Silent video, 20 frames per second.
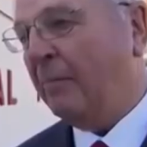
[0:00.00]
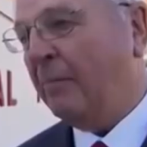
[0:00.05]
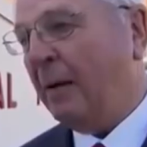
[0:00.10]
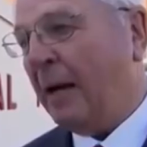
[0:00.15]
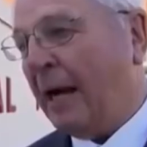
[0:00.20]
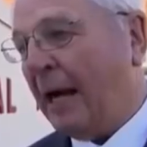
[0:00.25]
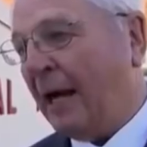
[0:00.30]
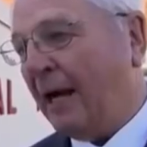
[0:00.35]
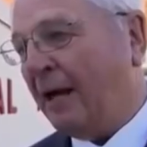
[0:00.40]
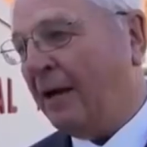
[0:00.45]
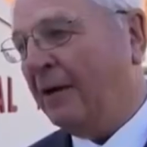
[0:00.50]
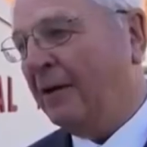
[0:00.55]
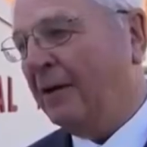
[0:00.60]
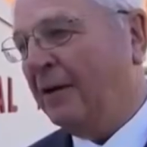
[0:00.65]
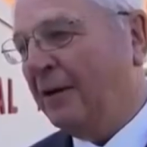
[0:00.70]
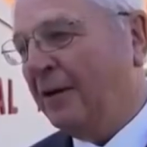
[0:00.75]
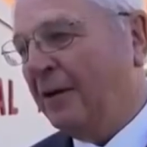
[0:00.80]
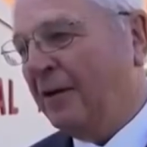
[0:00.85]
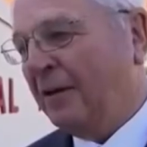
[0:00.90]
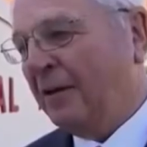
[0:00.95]
Back
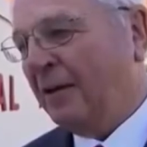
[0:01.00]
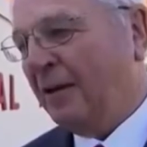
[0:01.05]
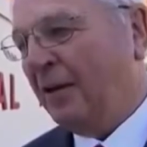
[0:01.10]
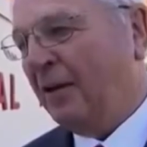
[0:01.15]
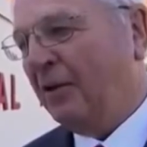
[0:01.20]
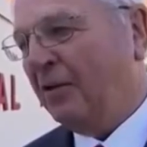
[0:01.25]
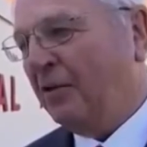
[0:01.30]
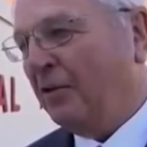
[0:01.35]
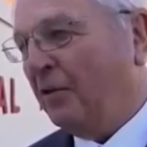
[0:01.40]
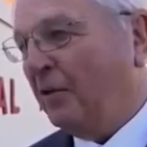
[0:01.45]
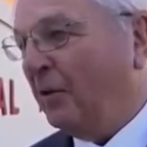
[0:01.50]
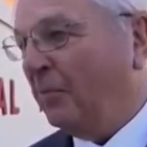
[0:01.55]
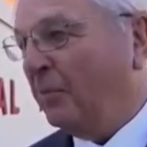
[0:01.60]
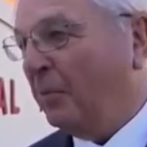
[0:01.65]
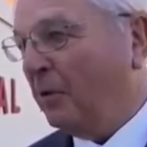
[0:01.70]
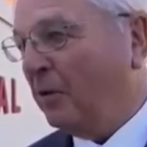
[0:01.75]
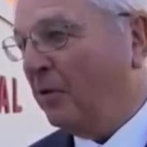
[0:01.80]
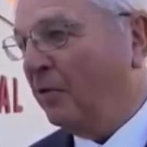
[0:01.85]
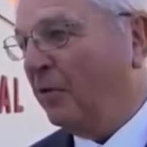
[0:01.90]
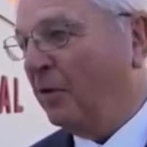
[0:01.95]
into the
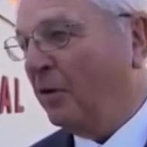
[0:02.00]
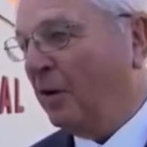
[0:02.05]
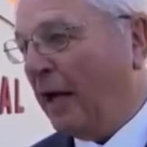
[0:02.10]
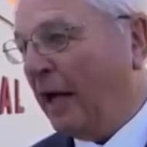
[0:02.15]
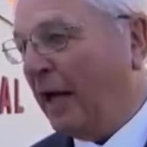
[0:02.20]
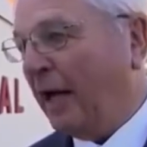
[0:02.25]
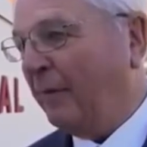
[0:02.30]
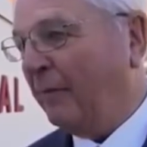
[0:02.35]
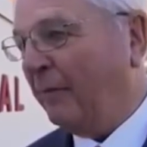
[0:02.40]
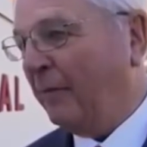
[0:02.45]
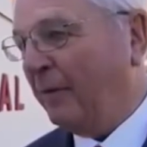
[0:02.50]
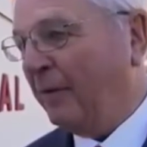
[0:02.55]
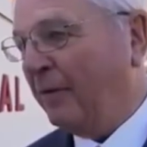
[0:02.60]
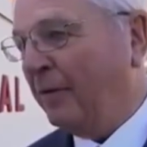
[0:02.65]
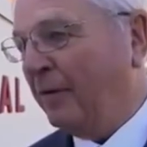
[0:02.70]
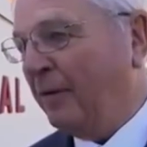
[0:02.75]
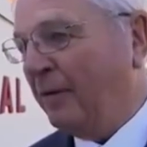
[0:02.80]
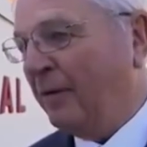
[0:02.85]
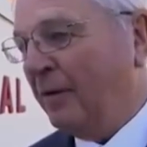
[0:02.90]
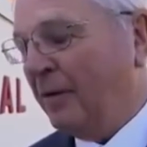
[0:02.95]
beautiful game,
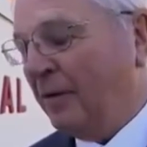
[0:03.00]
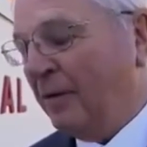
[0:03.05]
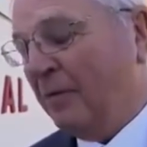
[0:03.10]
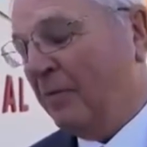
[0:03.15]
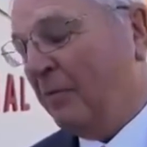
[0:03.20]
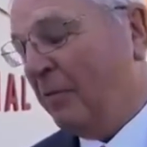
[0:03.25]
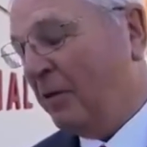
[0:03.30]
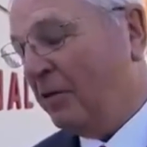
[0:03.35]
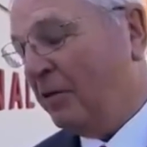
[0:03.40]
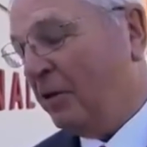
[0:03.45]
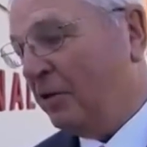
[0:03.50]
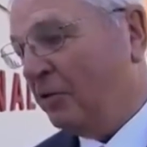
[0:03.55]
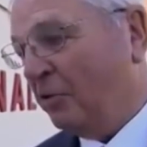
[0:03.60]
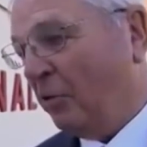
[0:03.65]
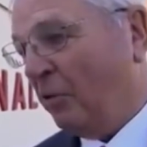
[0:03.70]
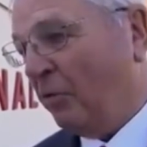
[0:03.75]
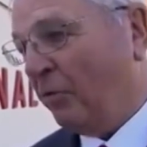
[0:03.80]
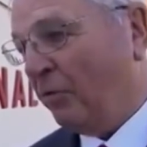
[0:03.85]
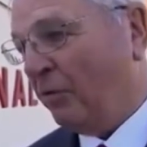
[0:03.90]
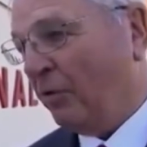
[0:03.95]
which it's
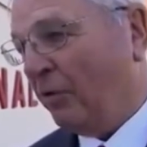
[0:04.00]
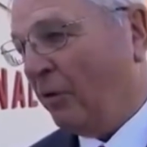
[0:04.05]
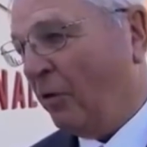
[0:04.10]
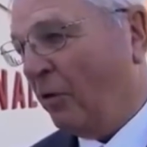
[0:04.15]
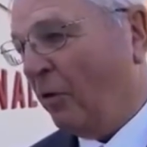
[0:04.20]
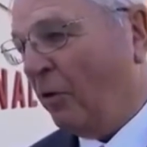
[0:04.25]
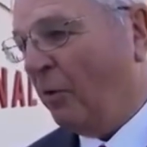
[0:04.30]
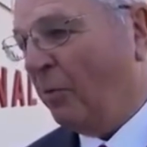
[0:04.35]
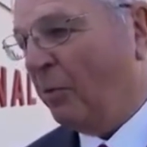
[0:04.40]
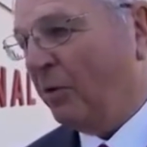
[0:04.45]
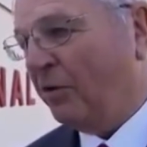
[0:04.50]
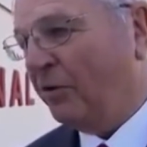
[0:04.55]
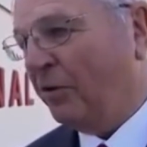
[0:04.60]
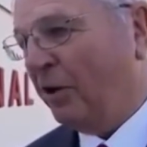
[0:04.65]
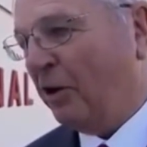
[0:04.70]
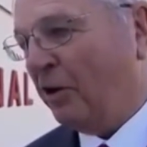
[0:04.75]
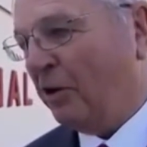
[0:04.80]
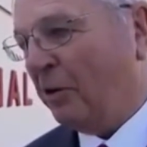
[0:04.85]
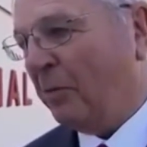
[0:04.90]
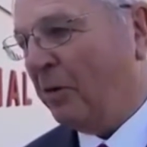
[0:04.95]
often called but
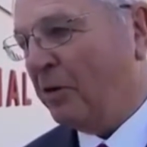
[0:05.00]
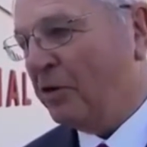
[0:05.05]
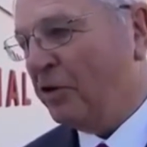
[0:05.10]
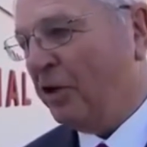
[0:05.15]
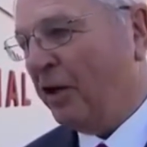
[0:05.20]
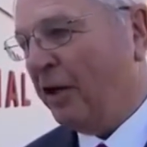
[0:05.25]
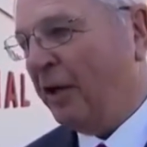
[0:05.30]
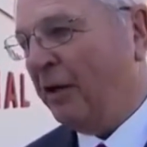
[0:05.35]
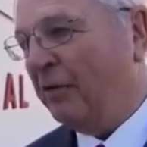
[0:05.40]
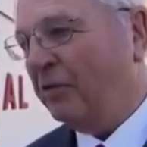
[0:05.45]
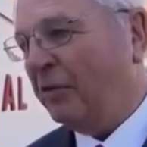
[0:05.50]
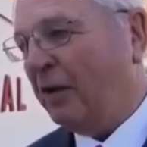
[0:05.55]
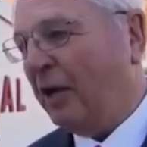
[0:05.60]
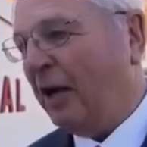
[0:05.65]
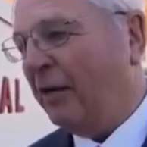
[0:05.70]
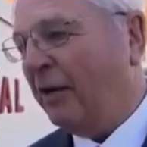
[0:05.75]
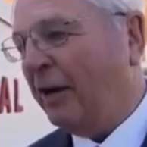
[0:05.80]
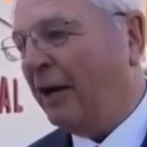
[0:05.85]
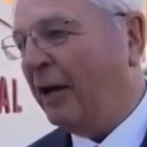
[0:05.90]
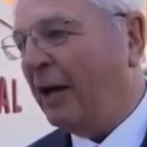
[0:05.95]
seldom achieves. And
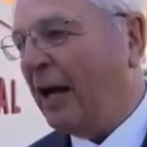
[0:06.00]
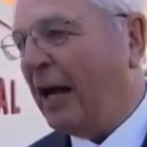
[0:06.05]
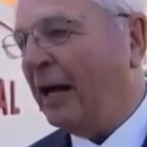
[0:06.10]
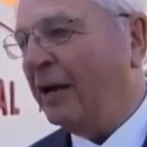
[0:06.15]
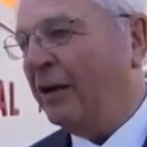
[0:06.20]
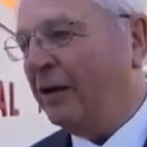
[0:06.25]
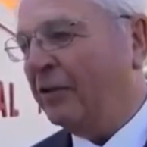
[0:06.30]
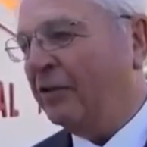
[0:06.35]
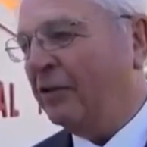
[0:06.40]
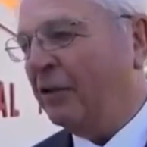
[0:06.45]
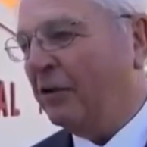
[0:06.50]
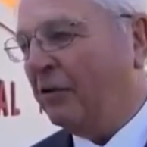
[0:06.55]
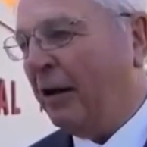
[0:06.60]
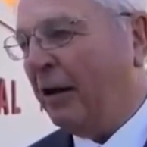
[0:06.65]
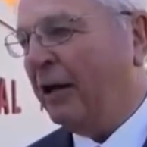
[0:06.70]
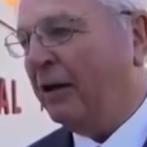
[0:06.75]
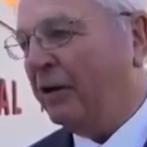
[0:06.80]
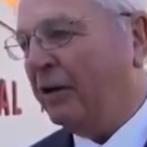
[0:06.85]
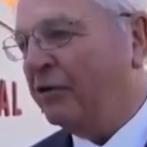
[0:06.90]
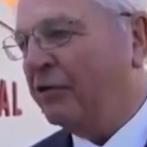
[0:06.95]
I think that is the
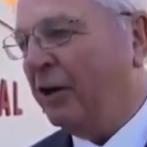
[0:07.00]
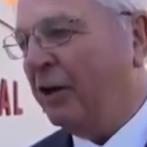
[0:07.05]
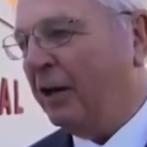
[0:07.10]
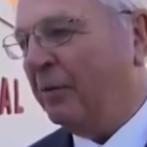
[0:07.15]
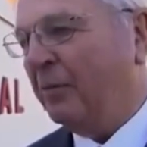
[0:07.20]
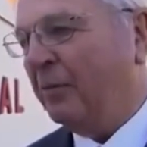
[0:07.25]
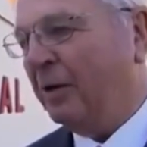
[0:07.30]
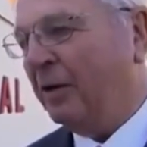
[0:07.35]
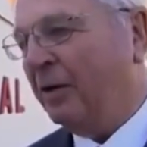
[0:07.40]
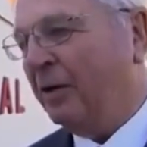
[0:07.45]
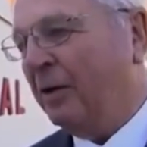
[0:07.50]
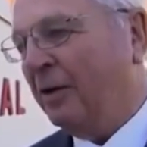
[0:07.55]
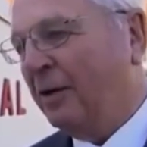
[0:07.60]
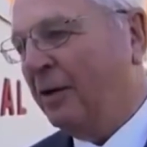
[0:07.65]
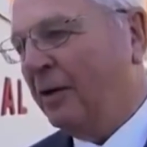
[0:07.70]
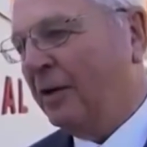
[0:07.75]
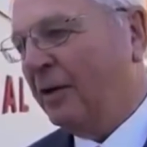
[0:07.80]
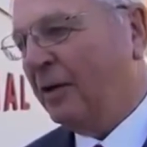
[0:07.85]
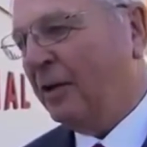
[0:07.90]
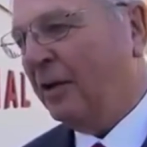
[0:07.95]
great achievement
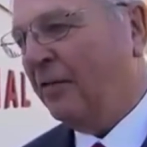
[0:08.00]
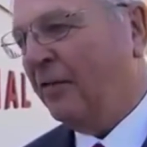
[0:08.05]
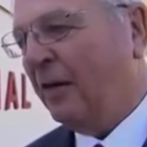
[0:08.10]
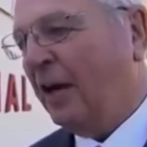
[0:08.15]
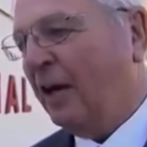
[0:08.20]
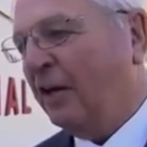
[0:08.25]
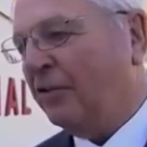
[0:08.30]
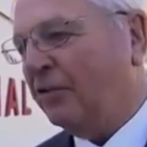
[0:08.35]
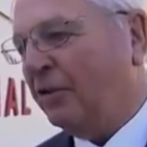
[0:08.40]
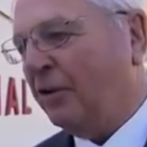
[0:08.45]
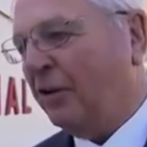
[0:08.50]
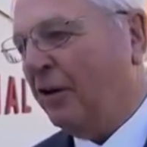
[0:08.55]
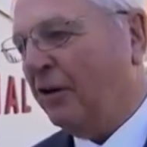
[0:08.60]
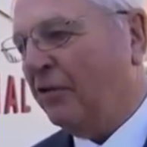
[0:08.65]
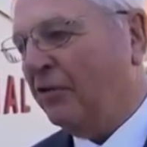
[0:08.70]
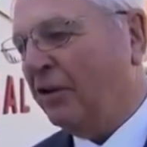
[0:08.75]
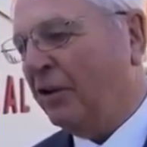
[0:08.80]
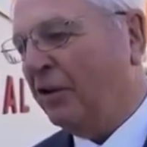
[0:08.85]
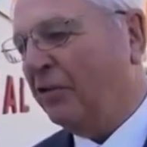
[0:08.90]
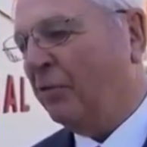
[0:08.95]
of
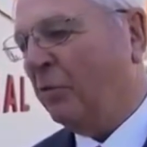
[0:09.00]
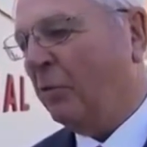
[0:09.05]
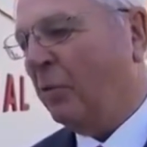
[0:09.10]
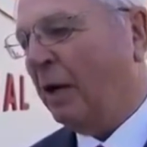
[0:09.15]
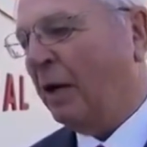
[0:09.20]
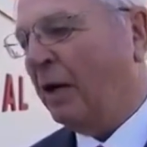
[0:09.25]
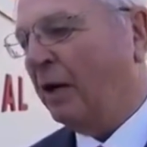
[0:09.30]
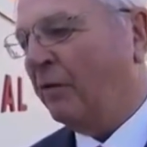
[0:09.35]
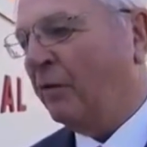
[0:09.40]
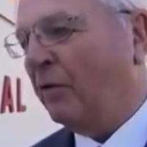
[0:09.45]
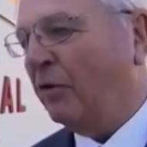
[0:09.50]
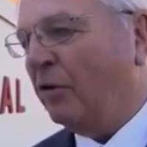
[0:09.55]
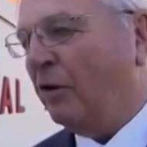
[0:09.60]
Arsenal, is this wonderful